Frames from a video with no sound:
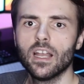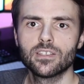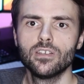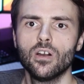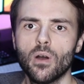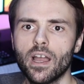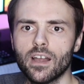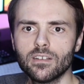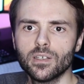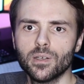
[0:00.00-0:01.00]
Yeah, so I
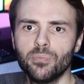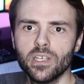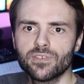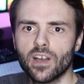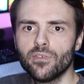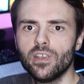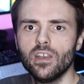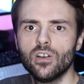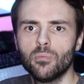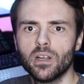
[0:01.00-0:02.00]
had a PS5
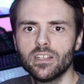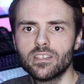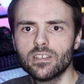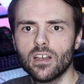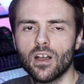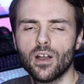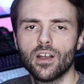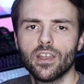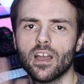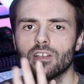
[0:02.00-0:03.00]
here, but it's,
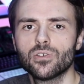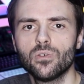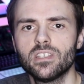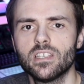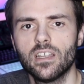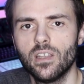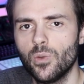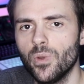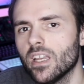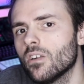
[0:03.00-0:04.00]
yeah, Sony said
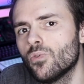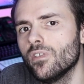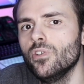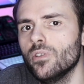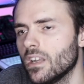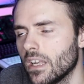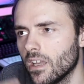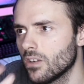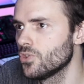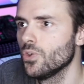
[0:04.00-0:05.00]
that we cannot review it and I
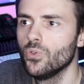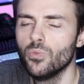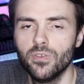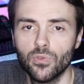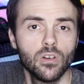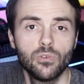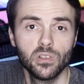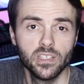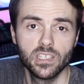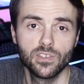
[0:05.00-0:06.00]
cannot show you before it
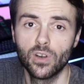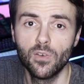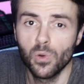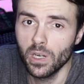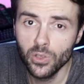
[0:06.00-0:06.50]
releases for everyone